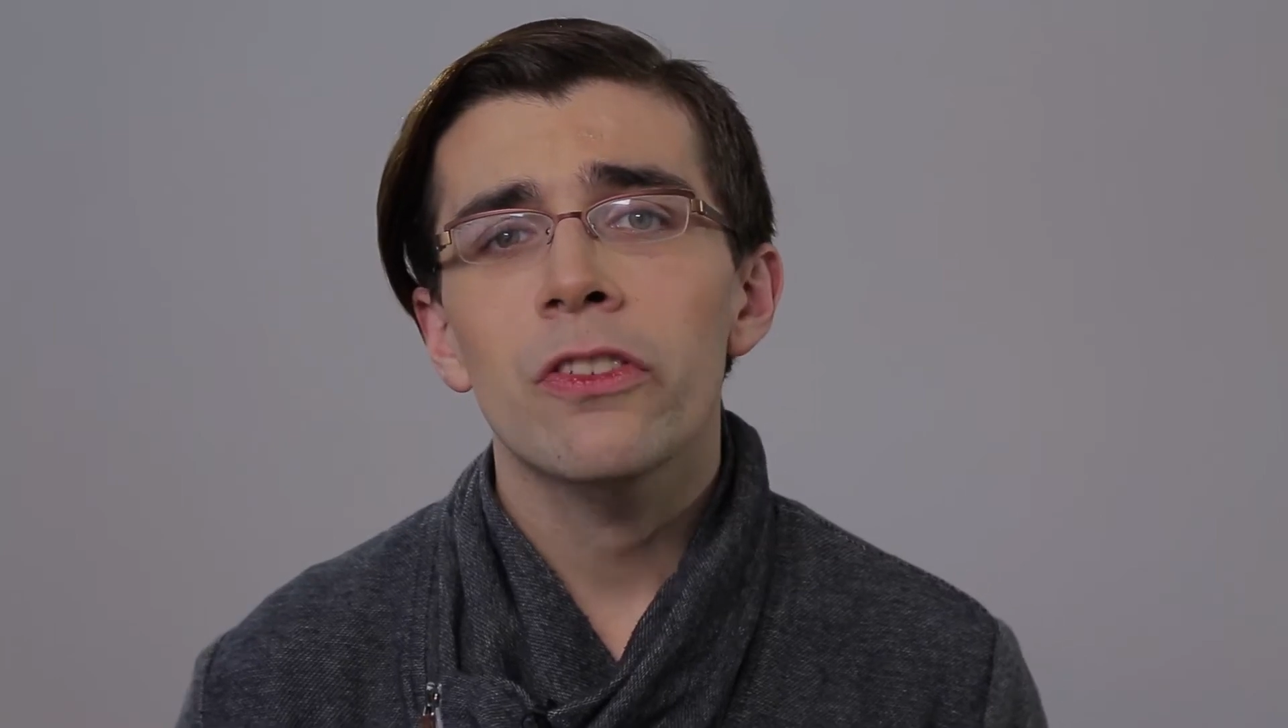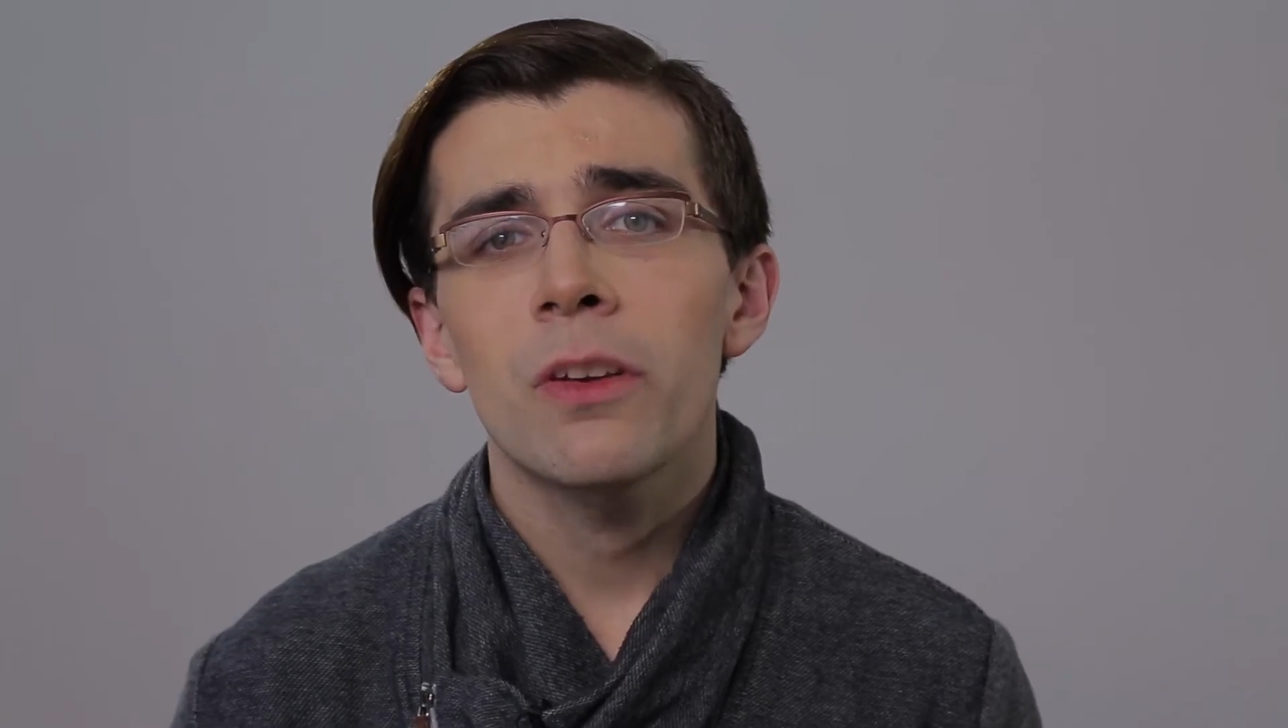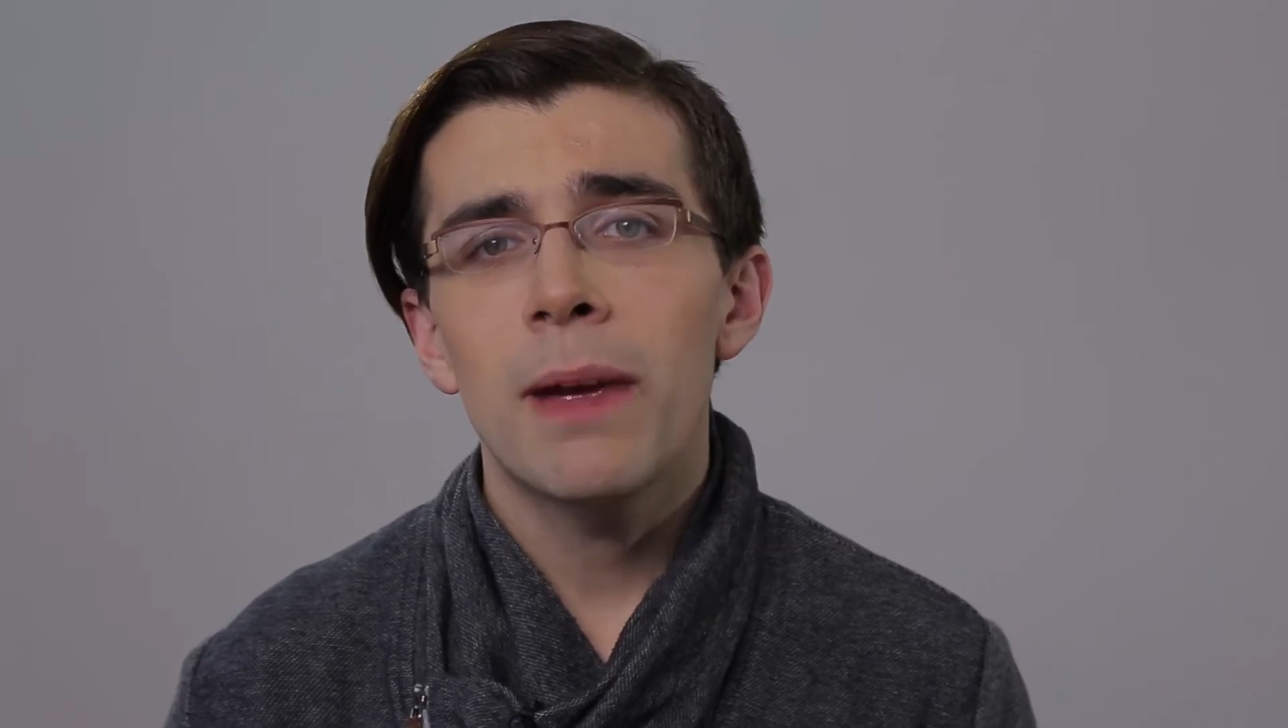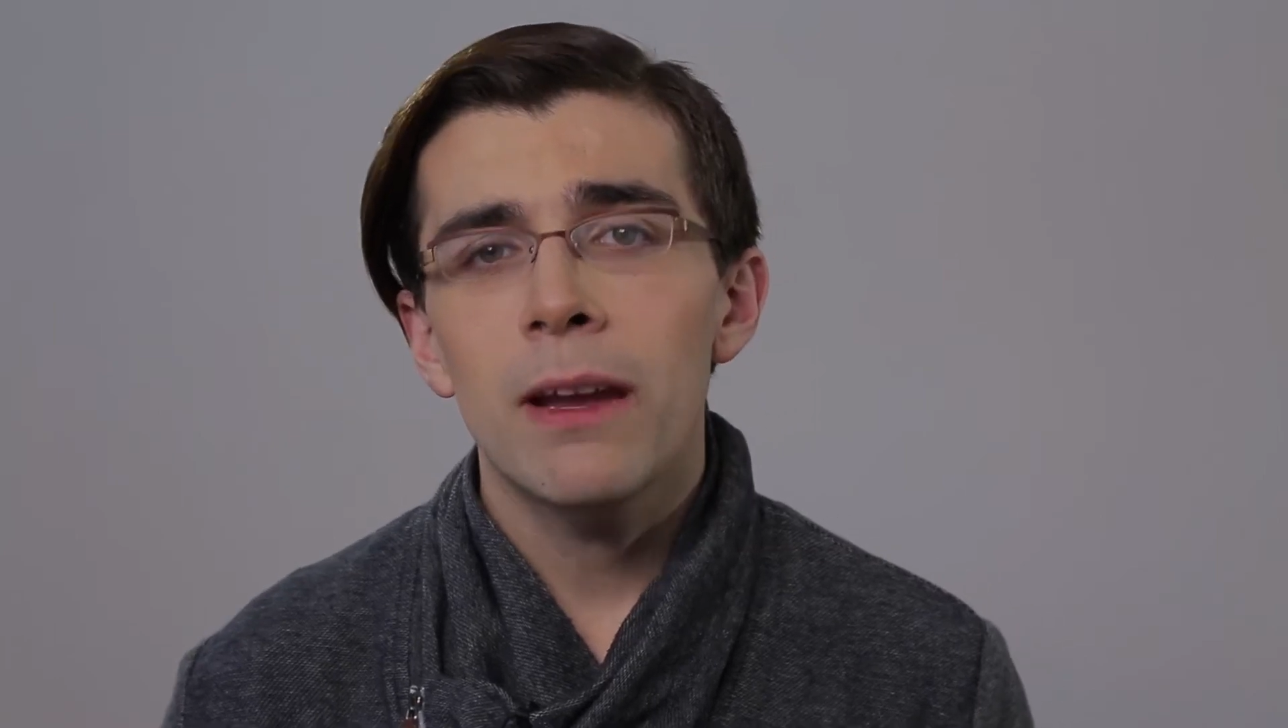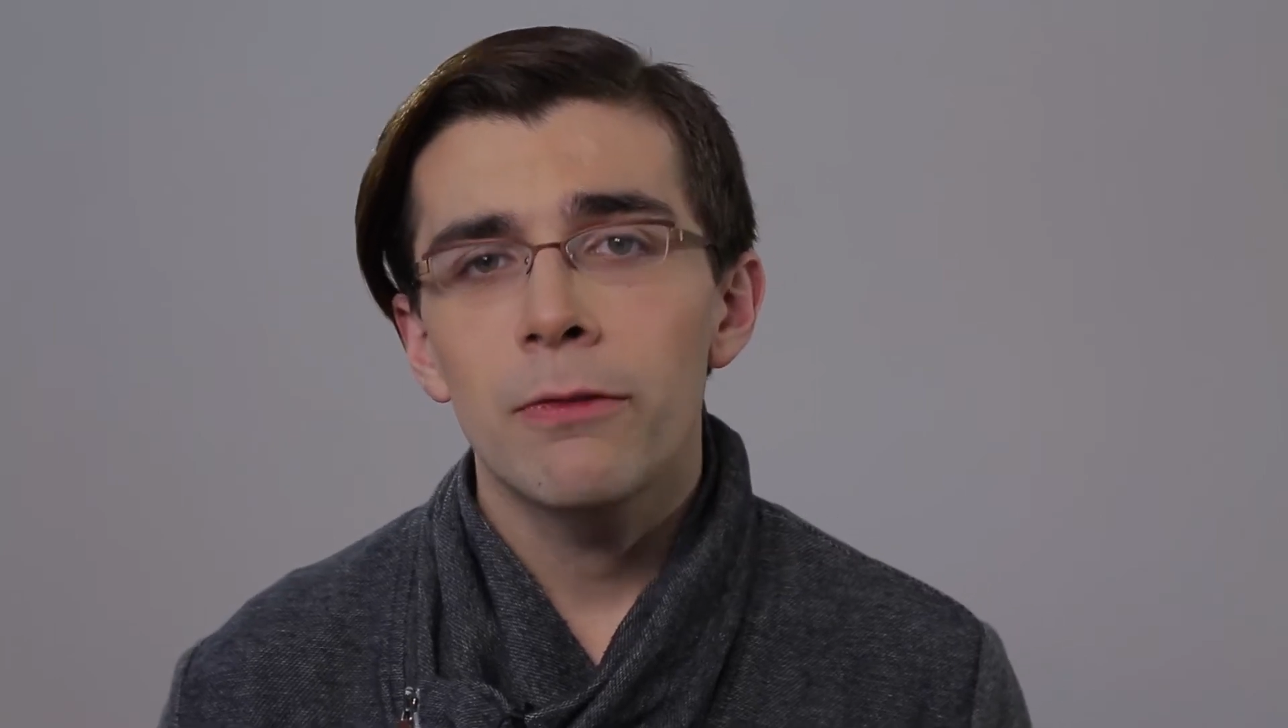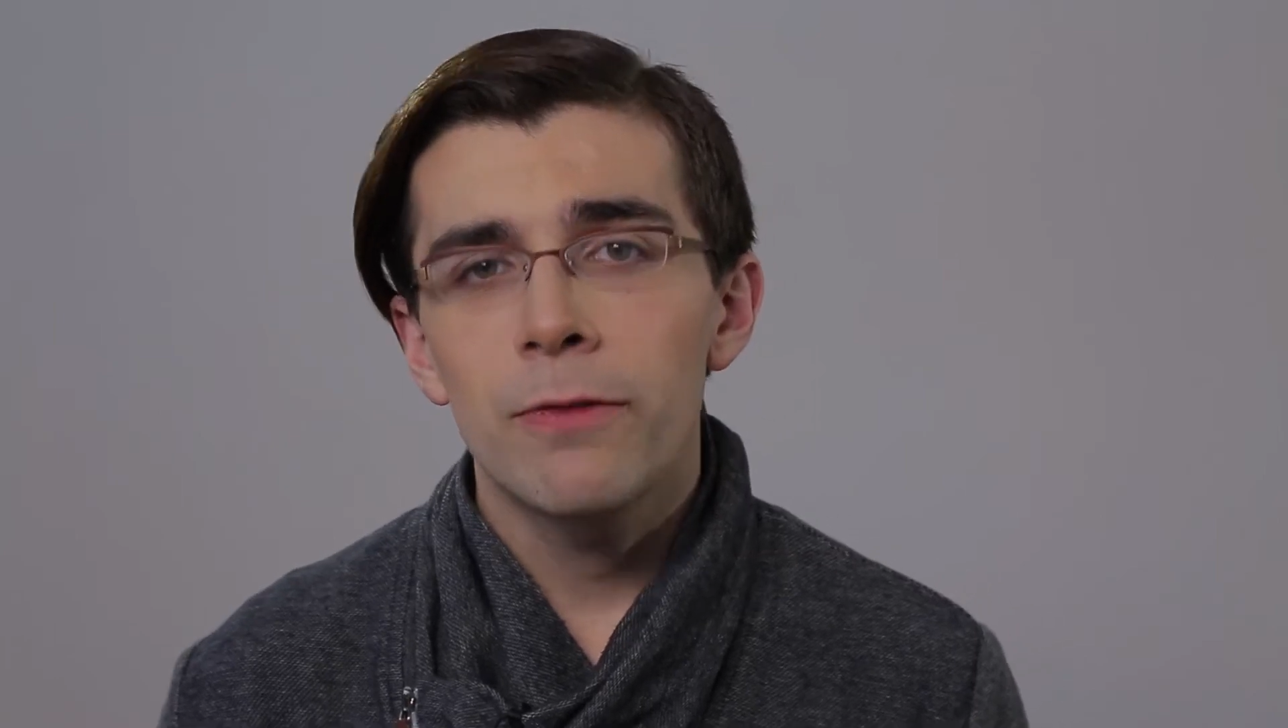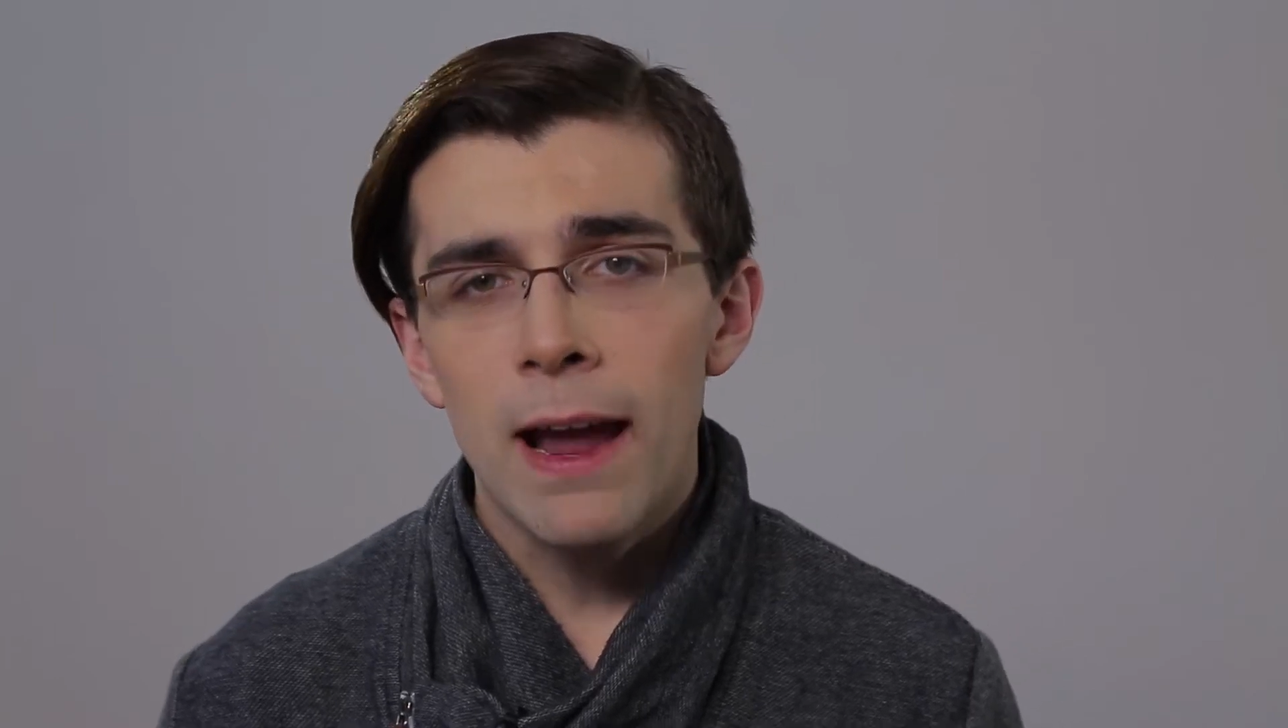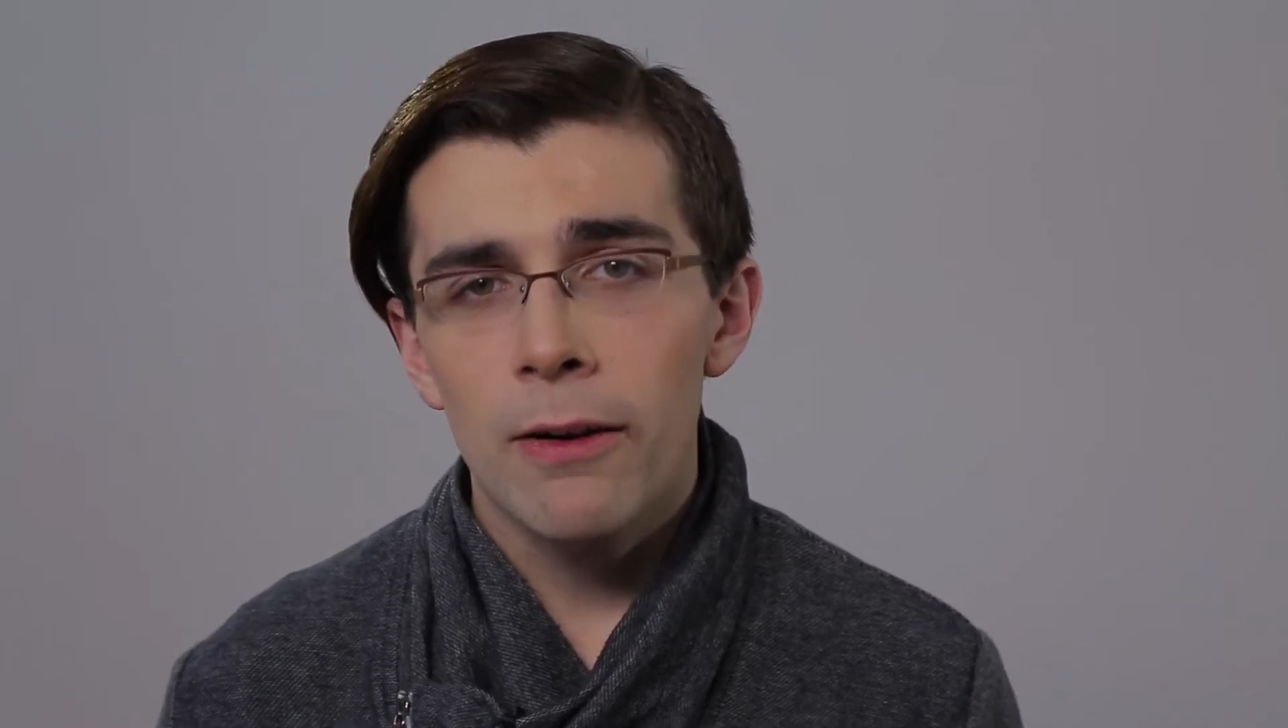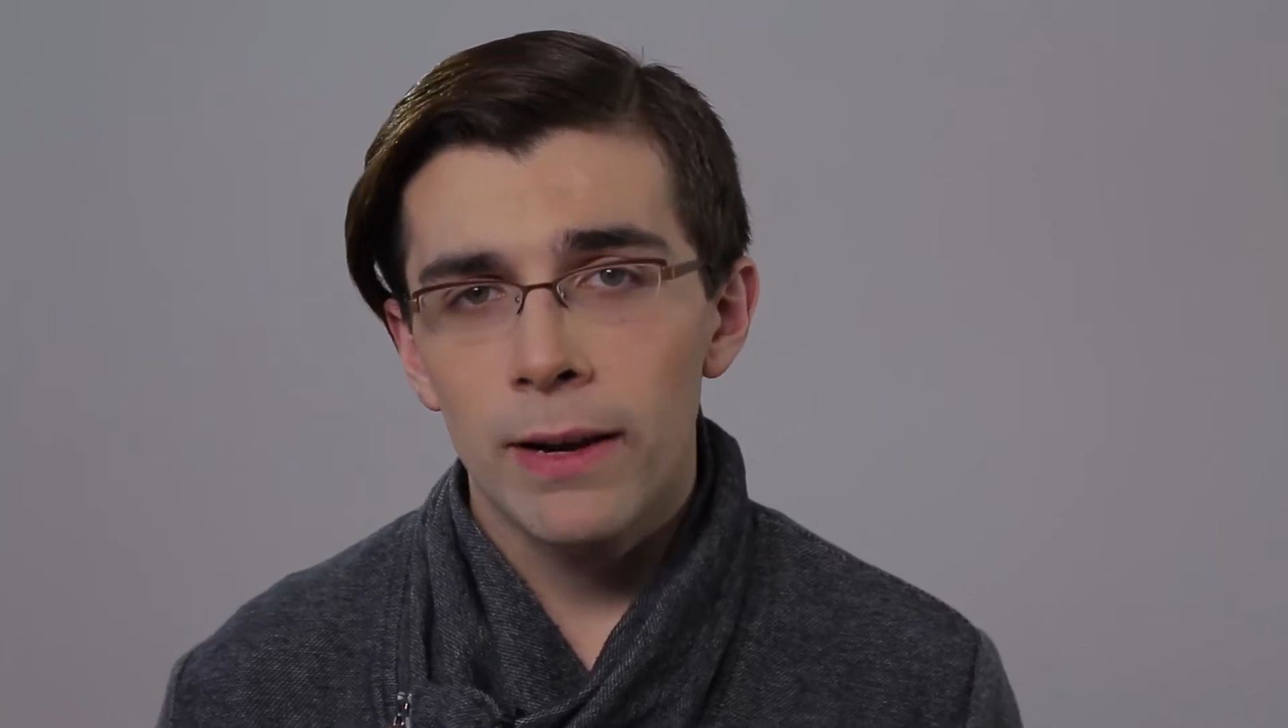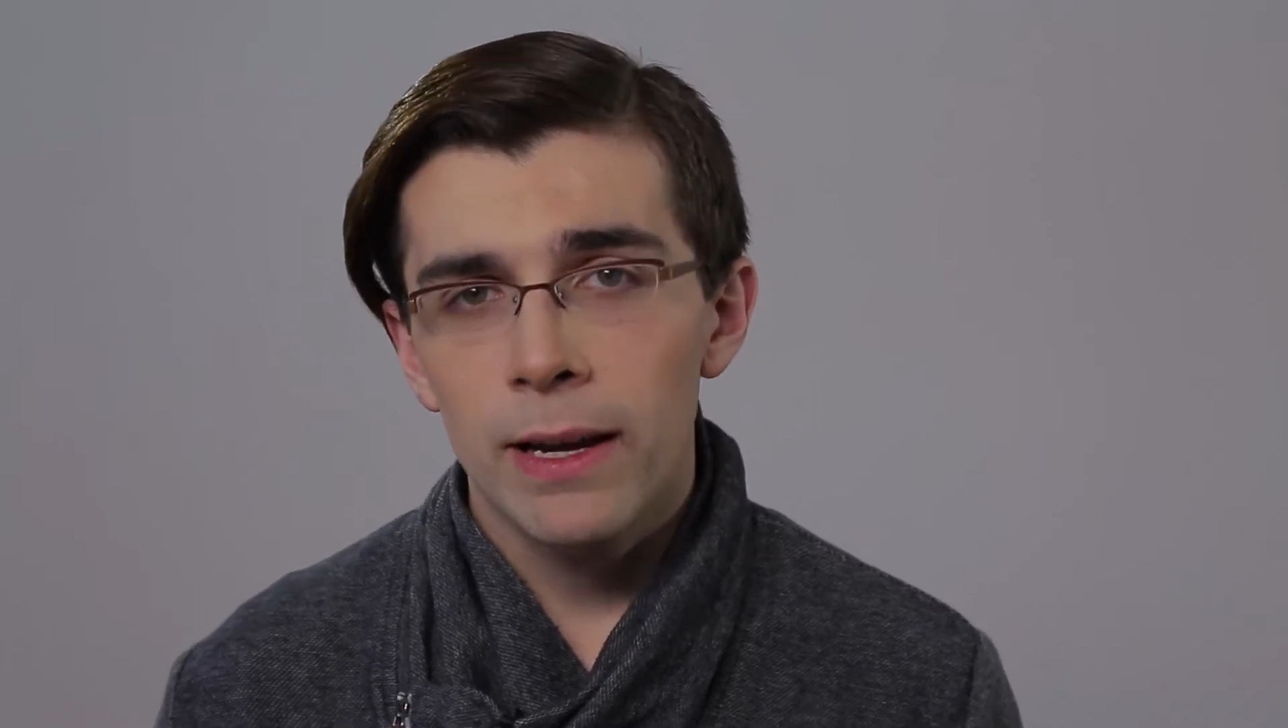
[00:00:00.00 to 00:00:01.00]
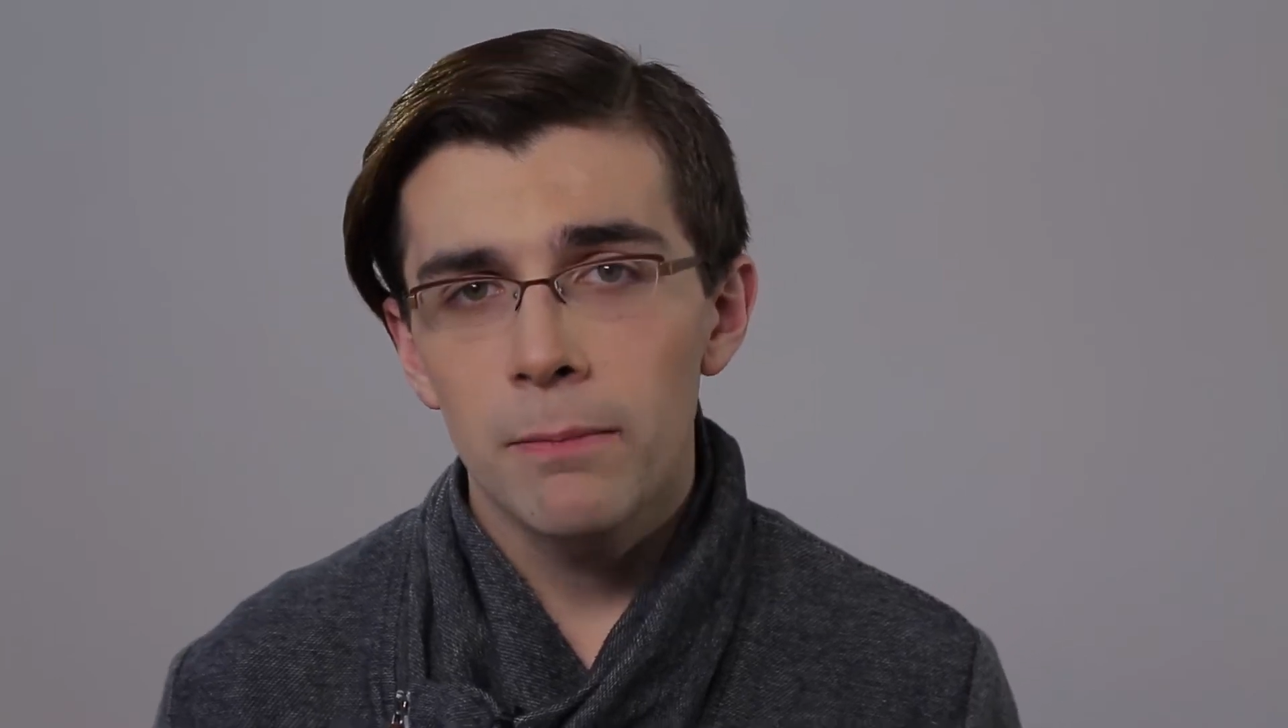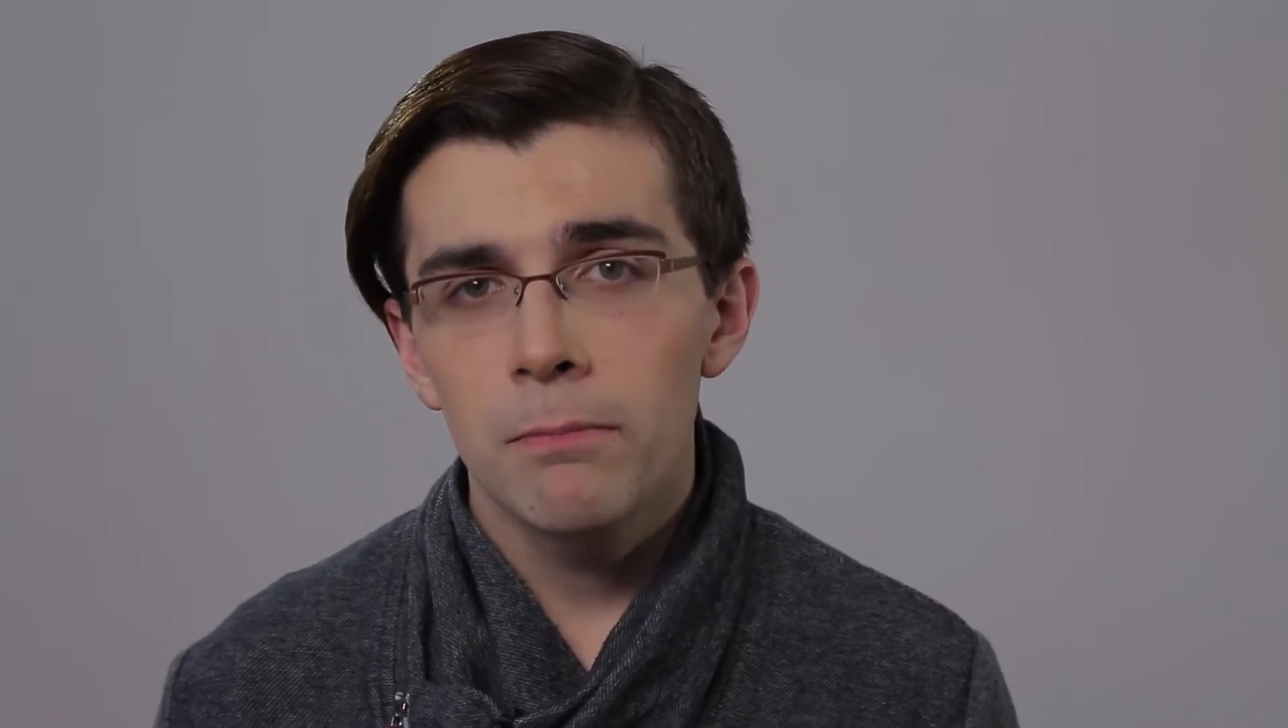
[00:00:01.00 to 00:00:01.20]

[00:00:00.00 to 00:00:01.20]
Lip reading: to make very